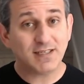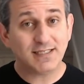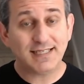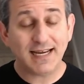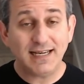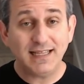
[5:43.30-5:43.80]
The
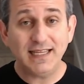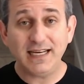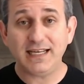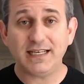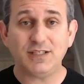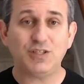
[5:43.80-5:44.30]
data
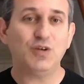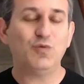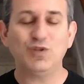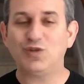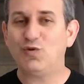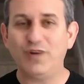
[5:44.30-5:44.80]
lineage
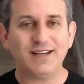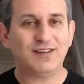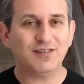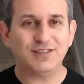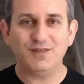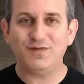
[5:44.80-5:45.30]
was
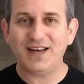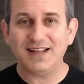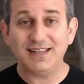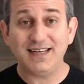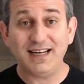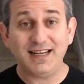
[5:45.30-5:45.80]
critical to
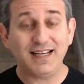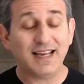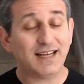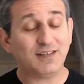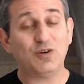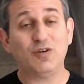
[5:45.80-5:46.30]
validating
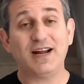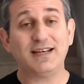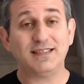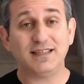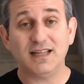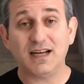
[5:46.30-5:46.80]
and
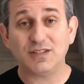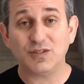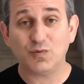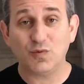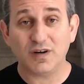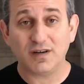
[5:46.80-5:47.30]
correcting
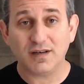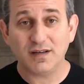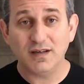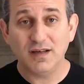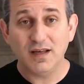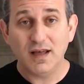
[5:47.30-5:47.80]
Lakshya's work.
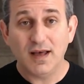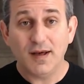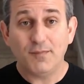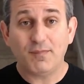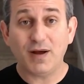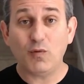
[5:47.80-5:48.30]

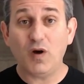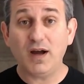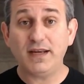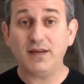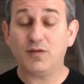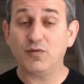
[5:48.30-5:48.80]
By
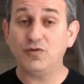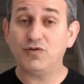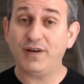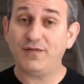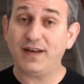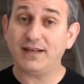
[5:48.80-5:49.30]
walking through
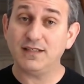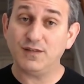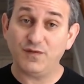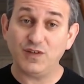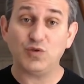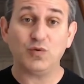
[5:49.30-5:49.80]
Trifacta's
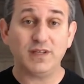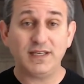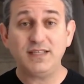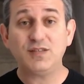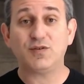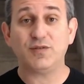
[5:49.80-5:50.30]
visual
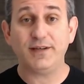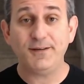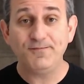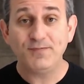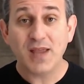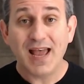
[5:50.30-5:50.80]
history,
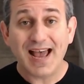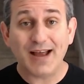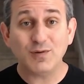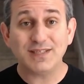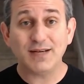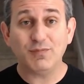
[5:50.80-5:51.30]

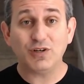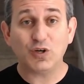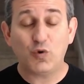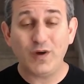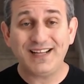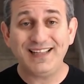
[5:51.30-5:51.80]
I was able to
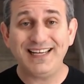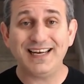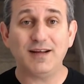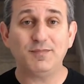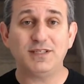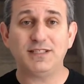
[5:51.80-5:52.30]
quickly
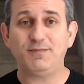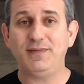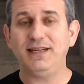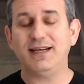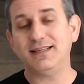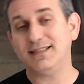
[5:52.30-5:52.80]
get up to
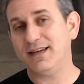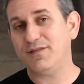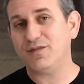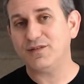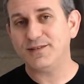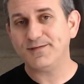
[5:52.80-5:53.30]
speed on his
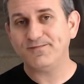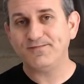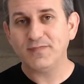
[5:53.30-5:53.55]
efforts.